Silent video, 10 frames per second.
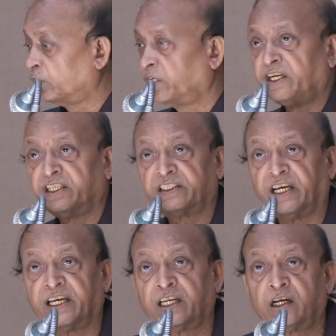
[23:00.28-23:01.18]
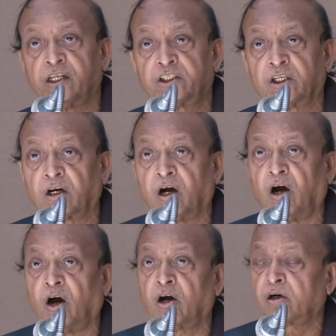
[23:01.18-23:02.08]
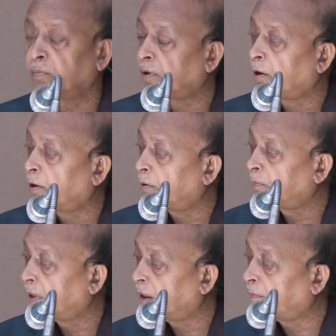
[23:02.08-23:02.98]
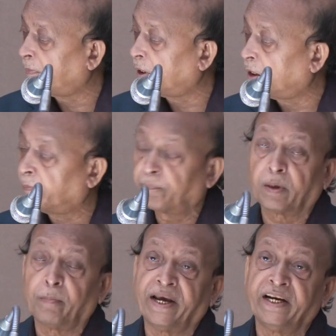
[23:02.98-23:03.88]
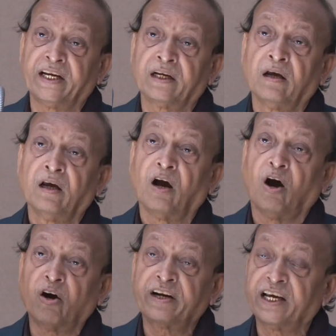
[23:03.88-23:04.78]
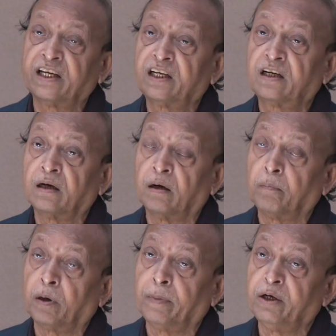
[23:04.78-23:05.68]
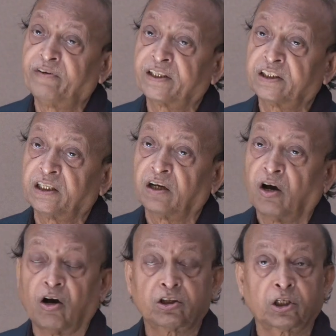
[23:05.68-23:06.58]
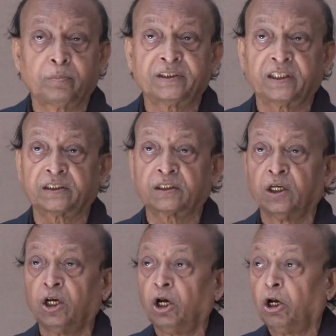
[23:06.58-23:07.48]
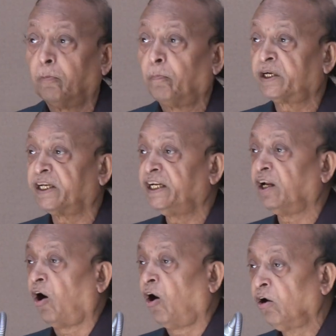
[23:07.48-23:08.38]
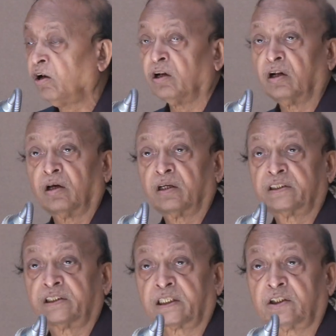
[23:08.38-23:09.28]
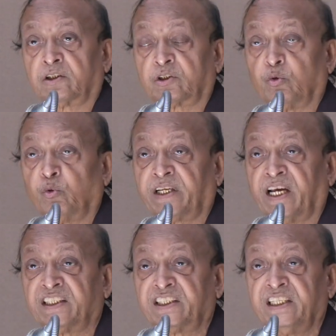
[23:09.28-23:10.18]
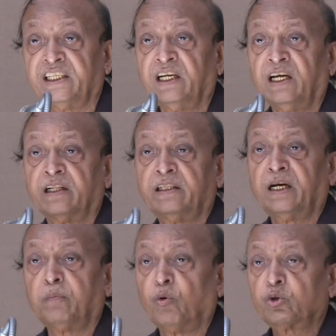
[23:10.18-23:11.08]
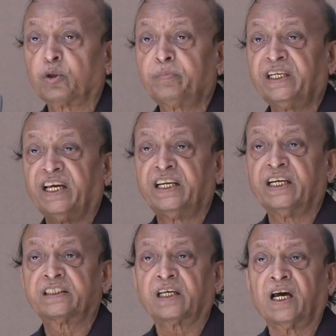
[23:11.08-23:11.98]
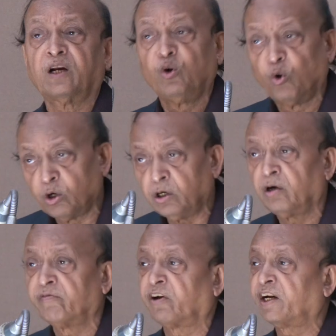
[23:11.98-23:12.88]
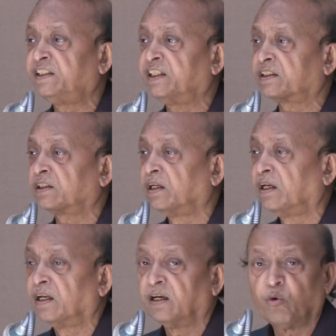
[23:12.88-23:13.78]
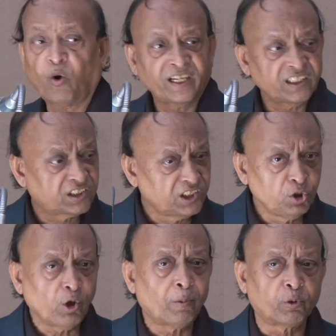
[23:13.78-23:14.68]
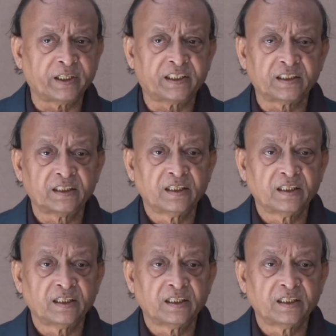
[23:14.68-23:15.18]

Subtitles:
whether it is agriculture or mining or manufacturing or services. But in all sectors, we can see that most of the areas are known for ages. What is new about it?